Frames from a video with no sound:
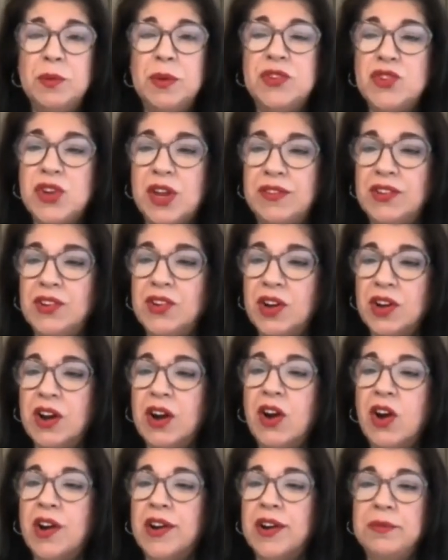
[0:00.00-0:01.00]
where we're driving our
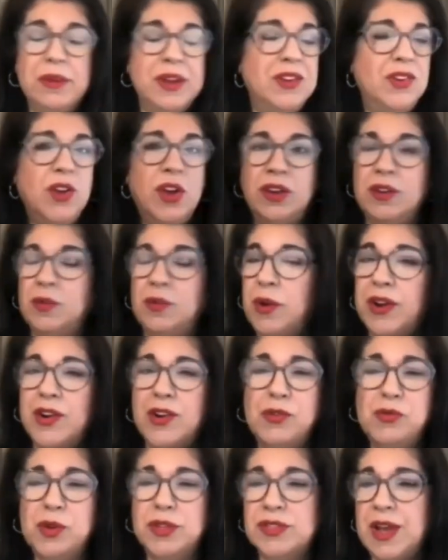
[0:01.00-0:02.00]
car and we are not aware
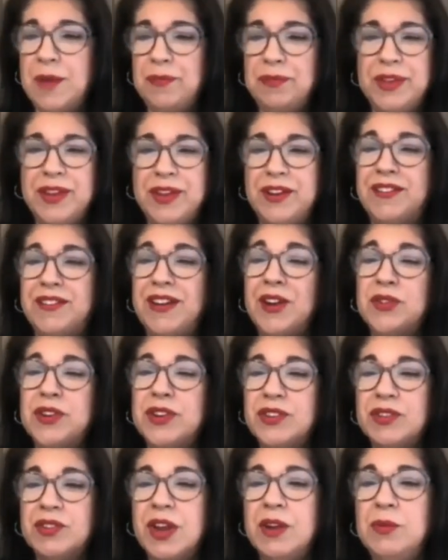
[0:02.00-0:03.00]
of what's happening around
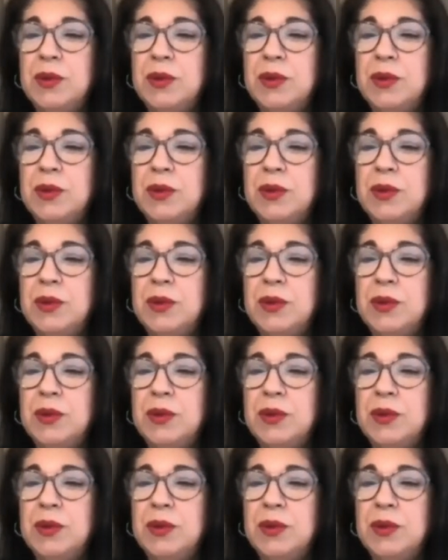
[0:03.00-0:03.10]
us, right?